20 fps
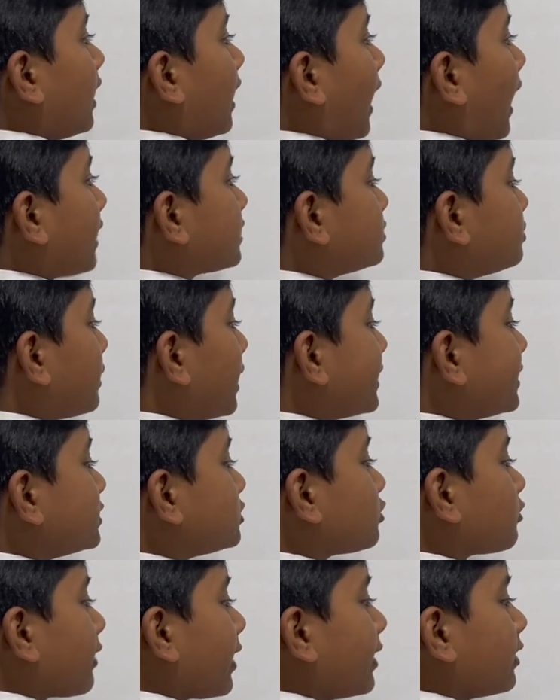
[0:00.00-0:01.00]
x minus
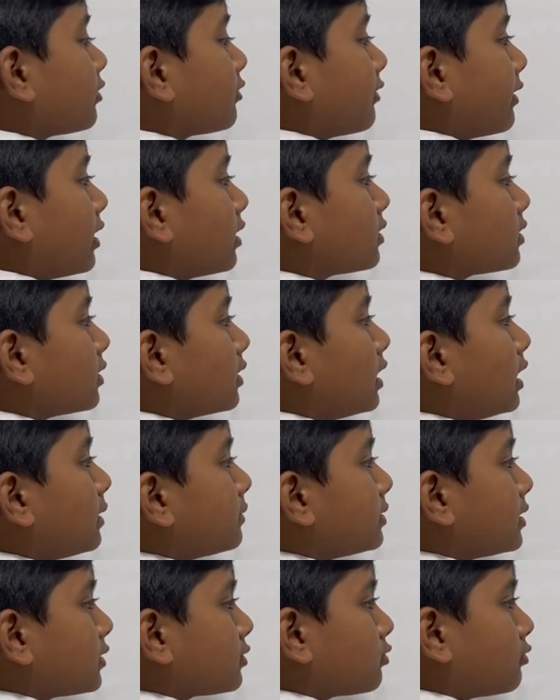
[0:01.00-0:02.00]
3 squared
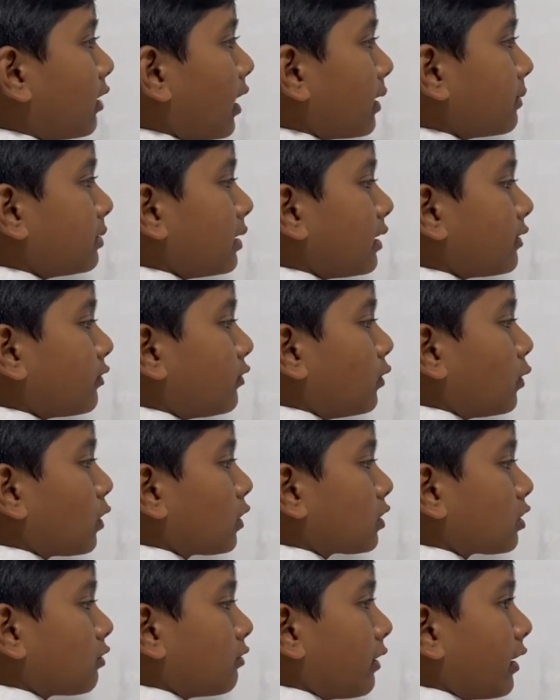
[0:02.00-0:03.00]
plus y plus 4
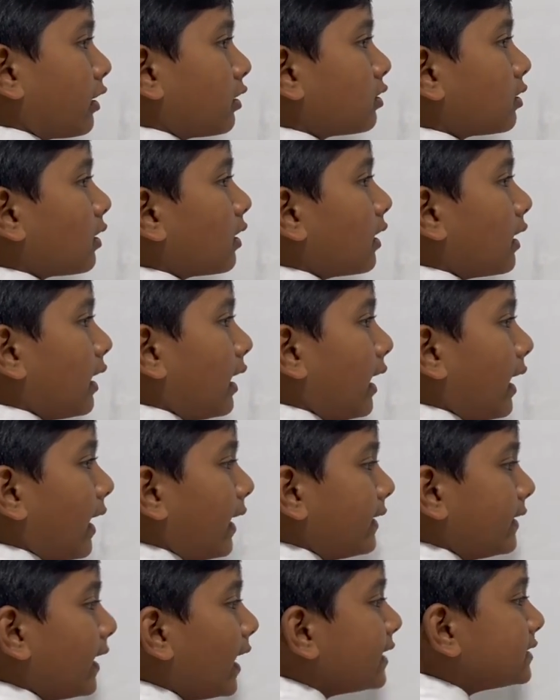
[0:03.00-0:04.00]
squared.
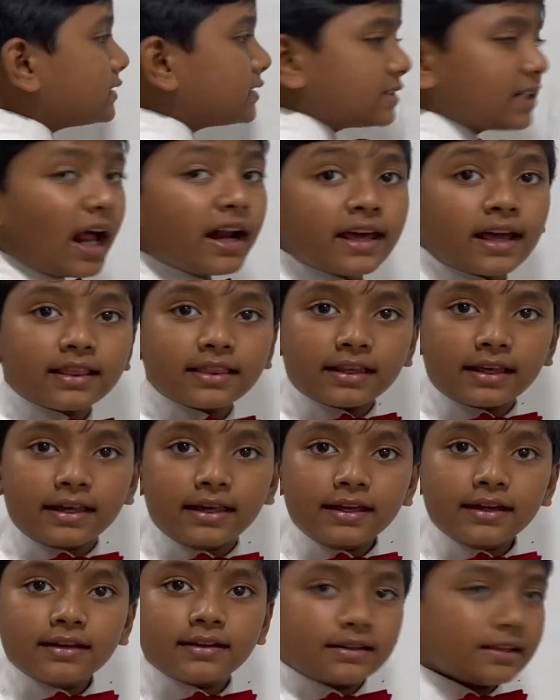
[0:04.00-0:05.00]
And then
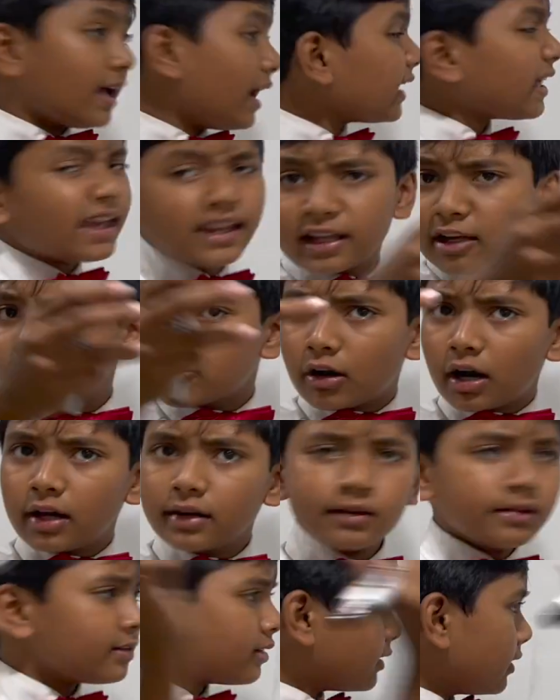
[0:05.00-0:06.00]
suddenly, that 81